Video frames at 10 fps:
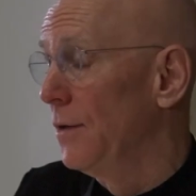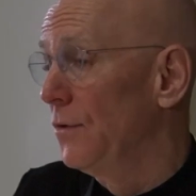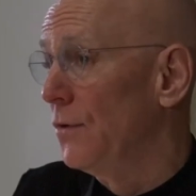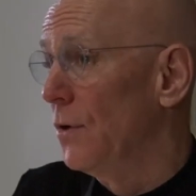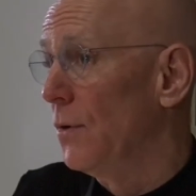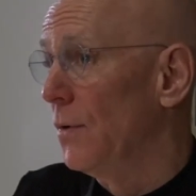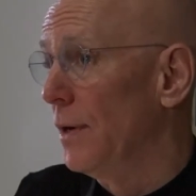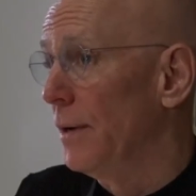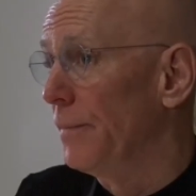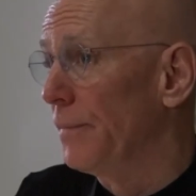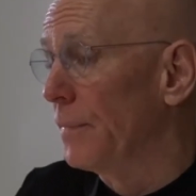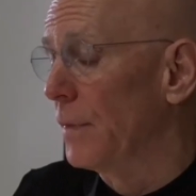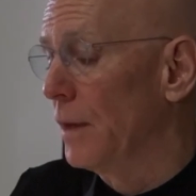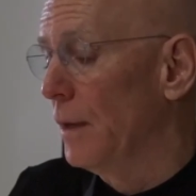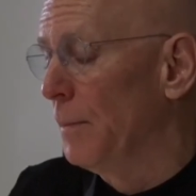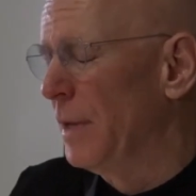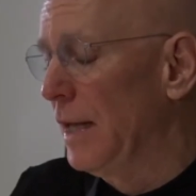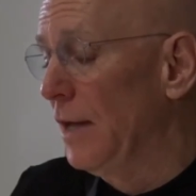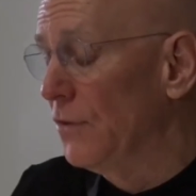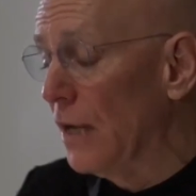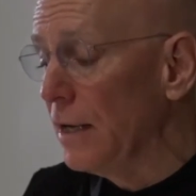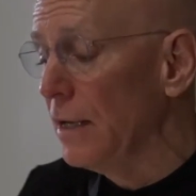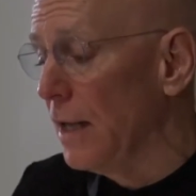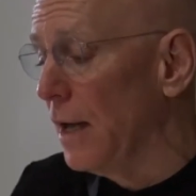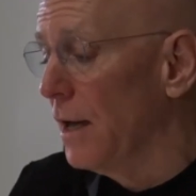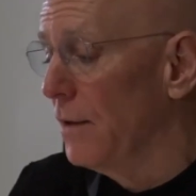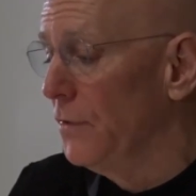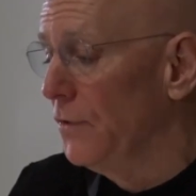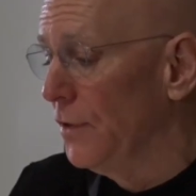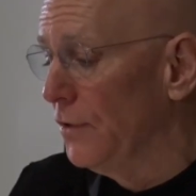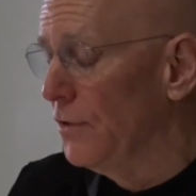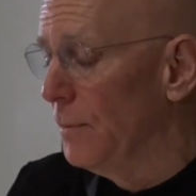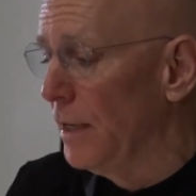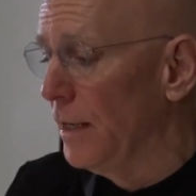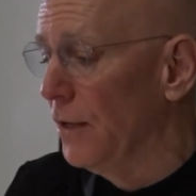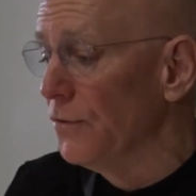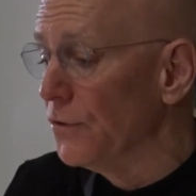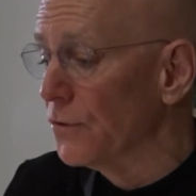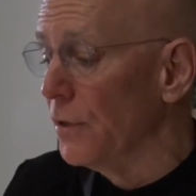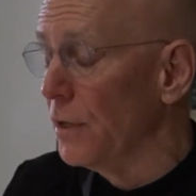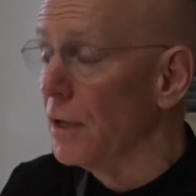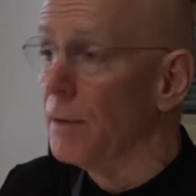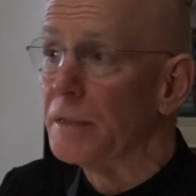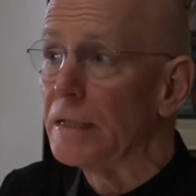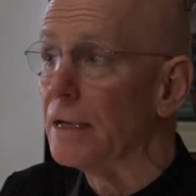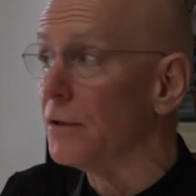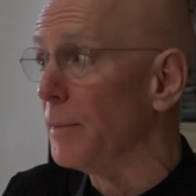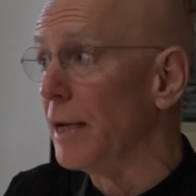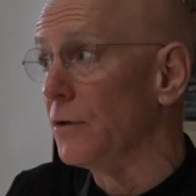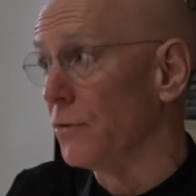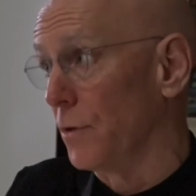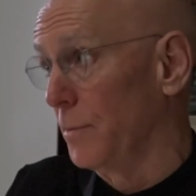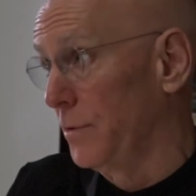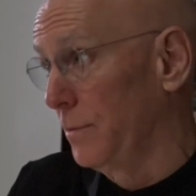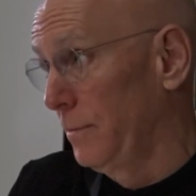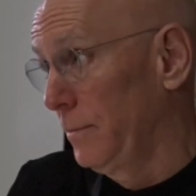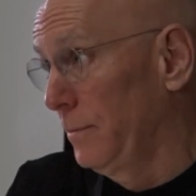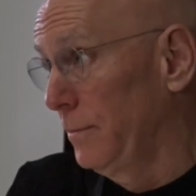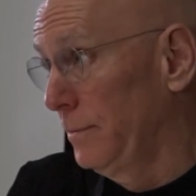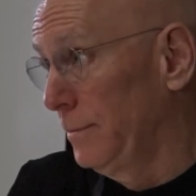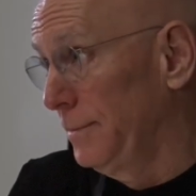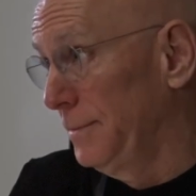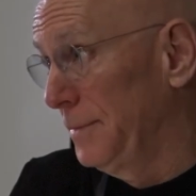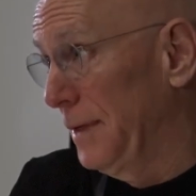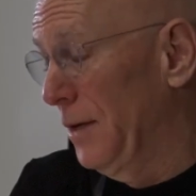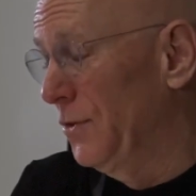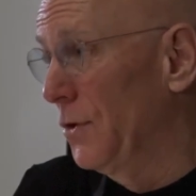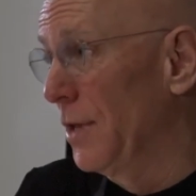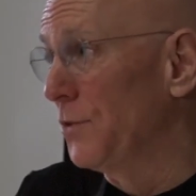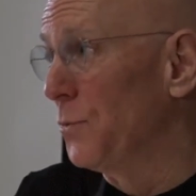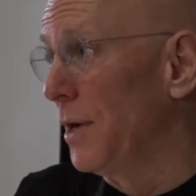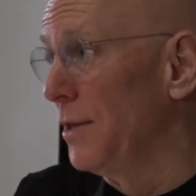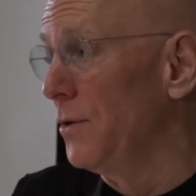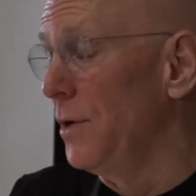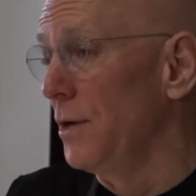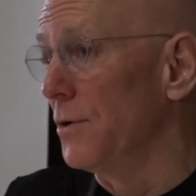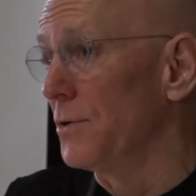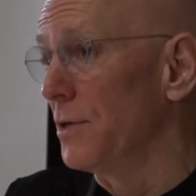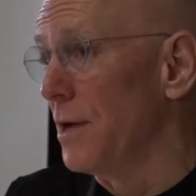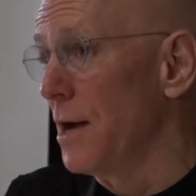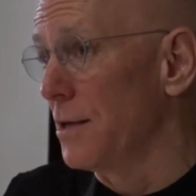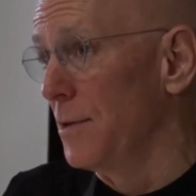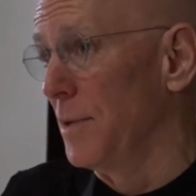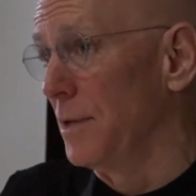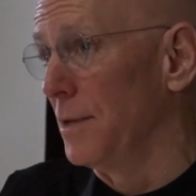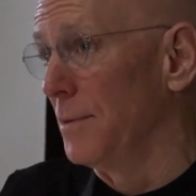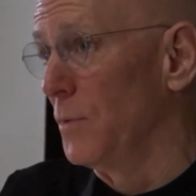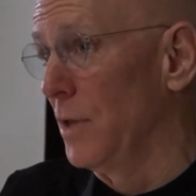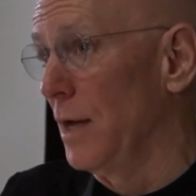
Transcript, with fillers: So, um, but the anxiety they have is that somebody else is going to come and take their manuscripts. And so that's why they're eager to document them with